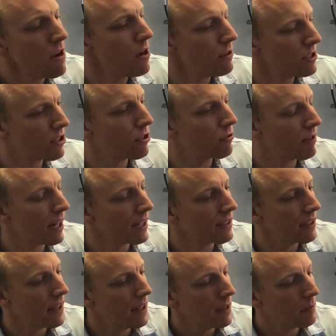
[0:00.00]
No, it's
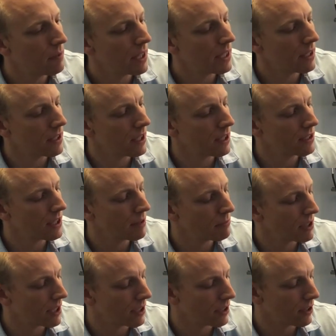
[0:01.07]
correct. But a lot of
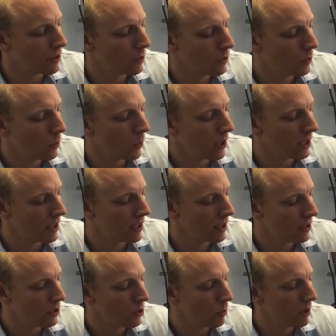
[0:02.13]
times, like
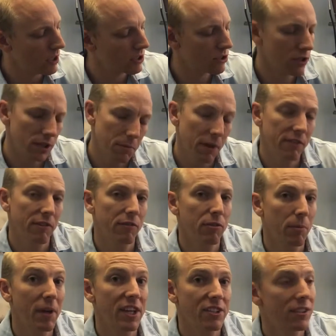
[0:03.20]
when you want a certain amount of
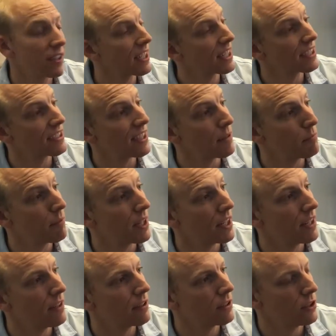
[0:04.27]
inflammation, like I said, but
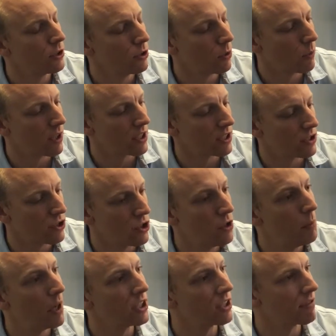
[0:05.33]
you don't want too
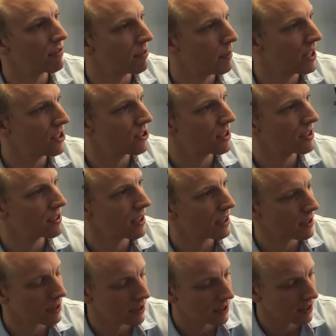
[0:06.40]
much inflammation. It's
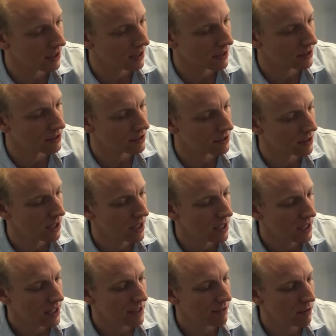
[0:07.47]
like
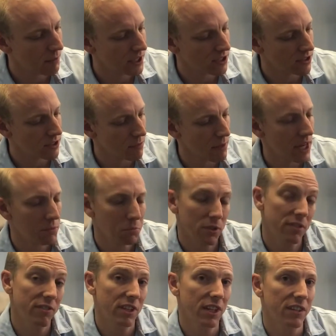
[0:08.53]
inflammation is the
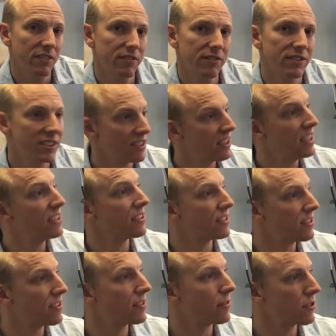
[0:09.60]
backbone of a lot of
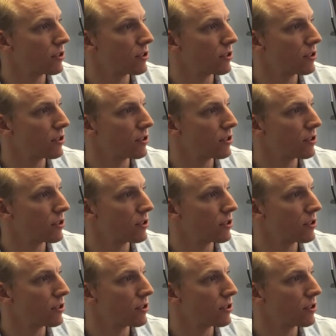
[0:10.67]
diseases.